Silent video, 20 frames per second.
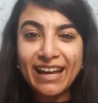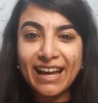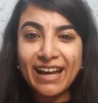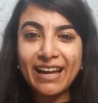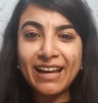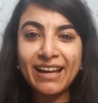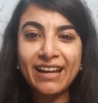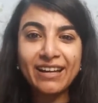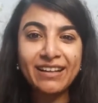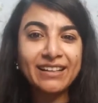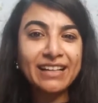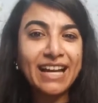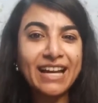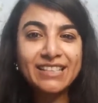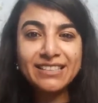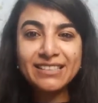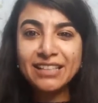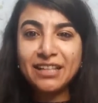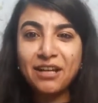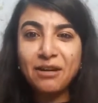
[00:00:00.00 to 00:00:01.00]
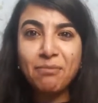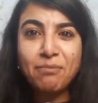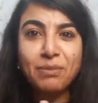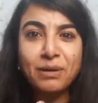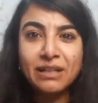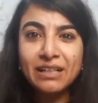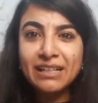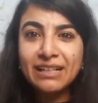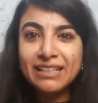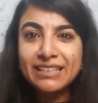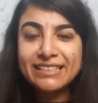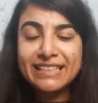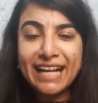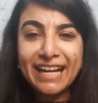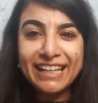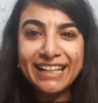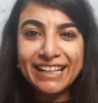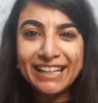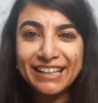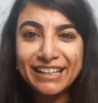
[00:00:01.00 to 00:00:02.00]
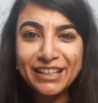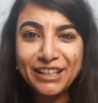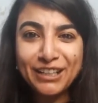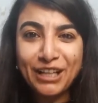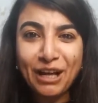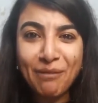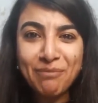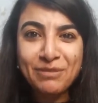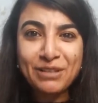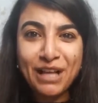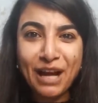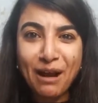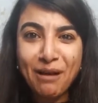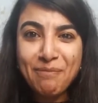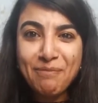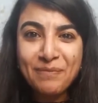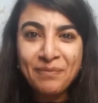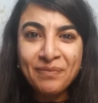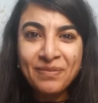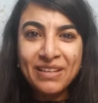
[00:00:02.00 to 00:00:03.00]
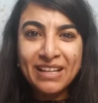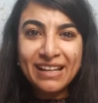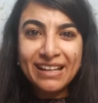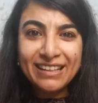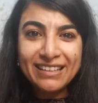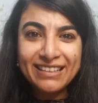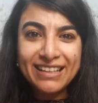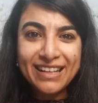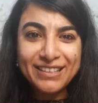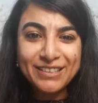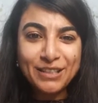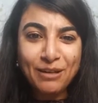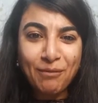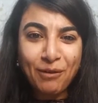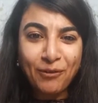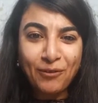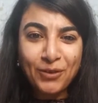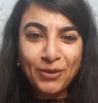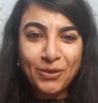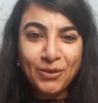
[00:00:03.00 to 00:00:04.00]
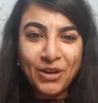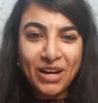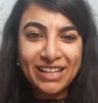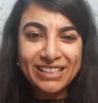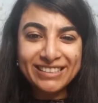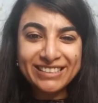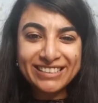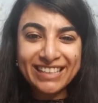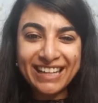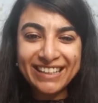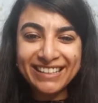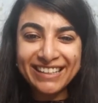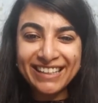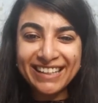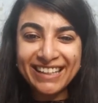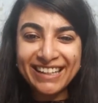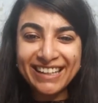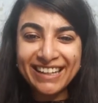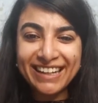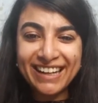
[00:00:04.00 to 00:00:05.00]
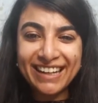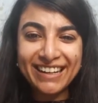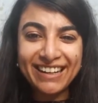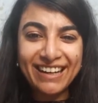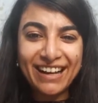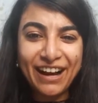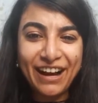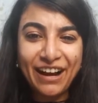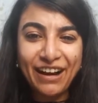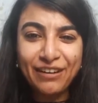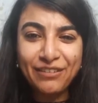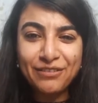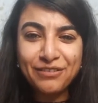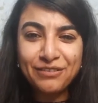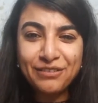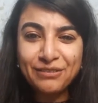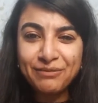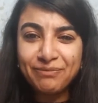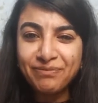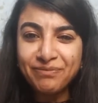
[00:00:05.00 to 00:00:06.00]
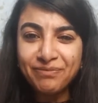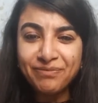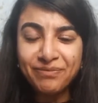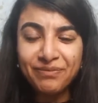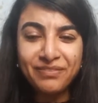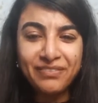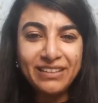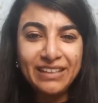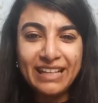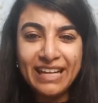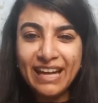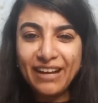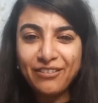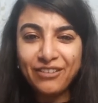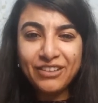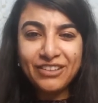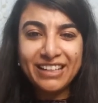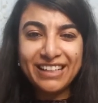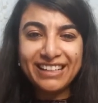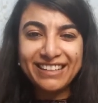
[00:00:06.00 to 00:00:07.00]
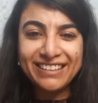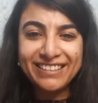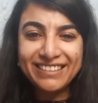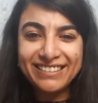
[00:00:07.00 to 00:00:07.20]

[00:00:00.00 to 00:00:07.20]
And yes, keep sending in the thumbs up that some of you are sending, and love, everything.